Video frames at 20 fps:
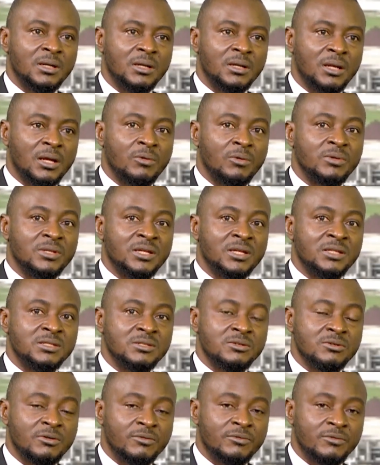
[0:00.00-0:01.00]
Now, with
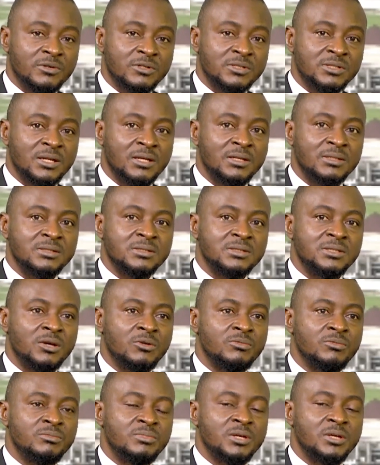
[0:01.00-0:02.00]
anticonvulsants, there
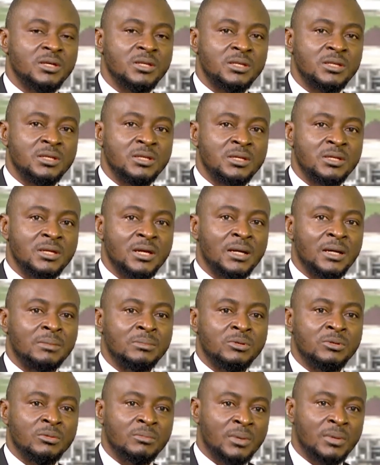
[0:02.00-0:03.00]
won't be any
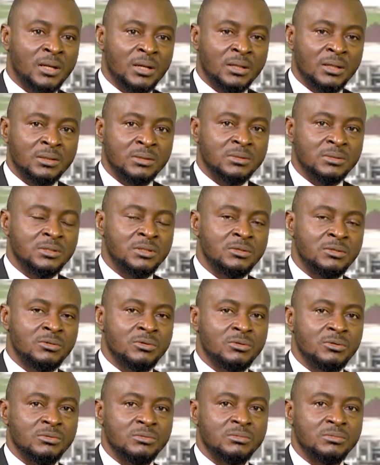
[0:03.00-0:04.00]
abnormal, you know,
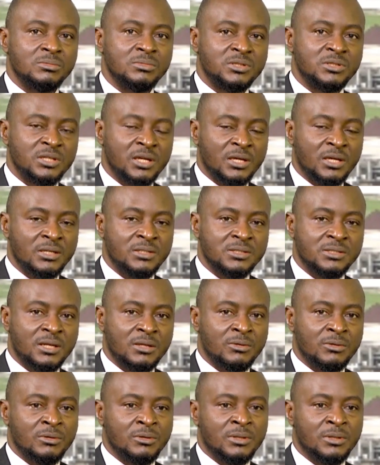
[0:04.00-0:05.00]
jerks and
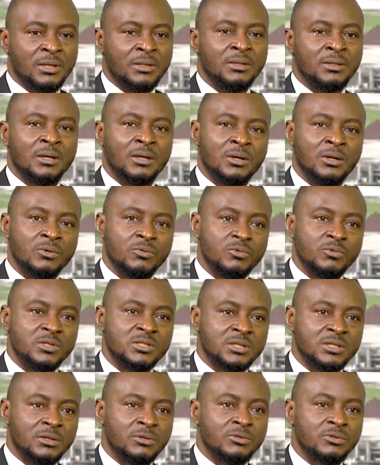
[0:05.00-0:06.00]
all that, which
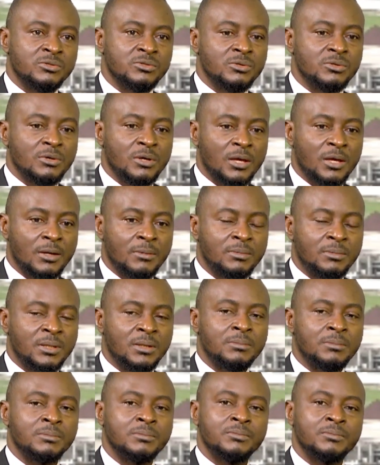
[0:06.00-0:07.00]
can also help them,
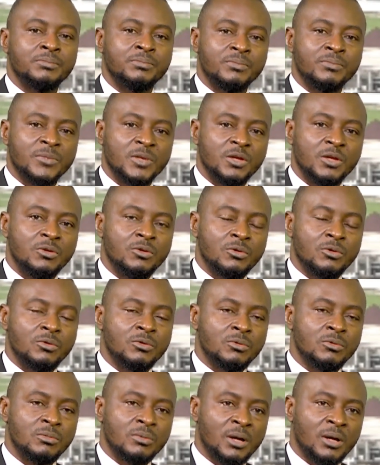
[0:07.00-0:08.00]
you know,
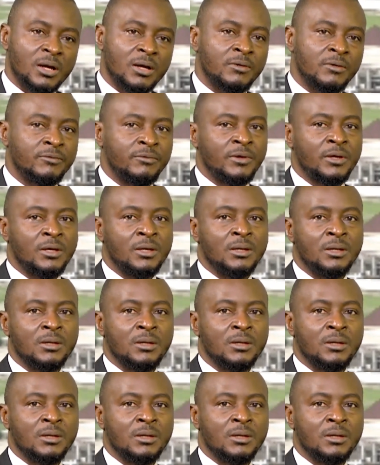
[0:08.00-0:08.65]
have a